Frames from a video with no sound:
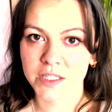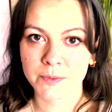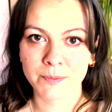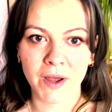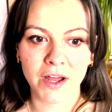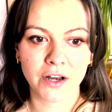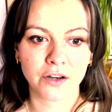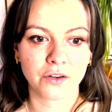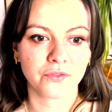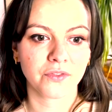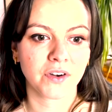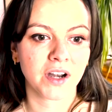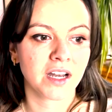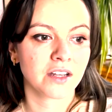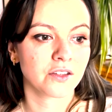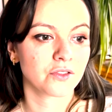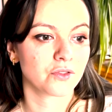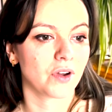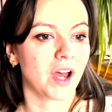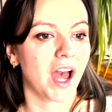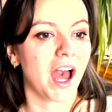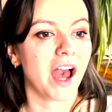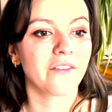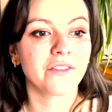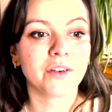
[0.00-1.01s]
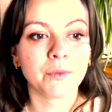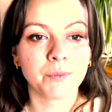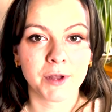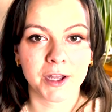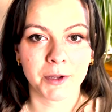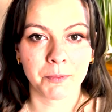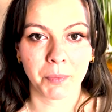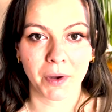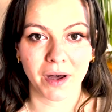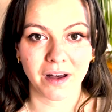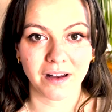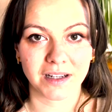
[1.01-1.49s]
amount of friends or have a
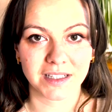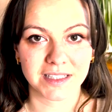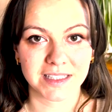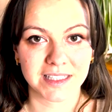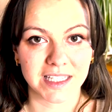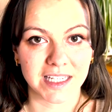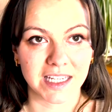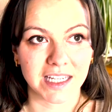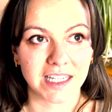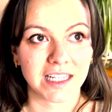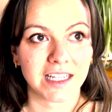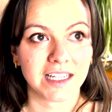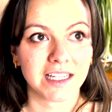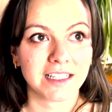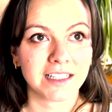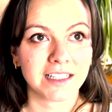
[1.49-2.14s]
big party.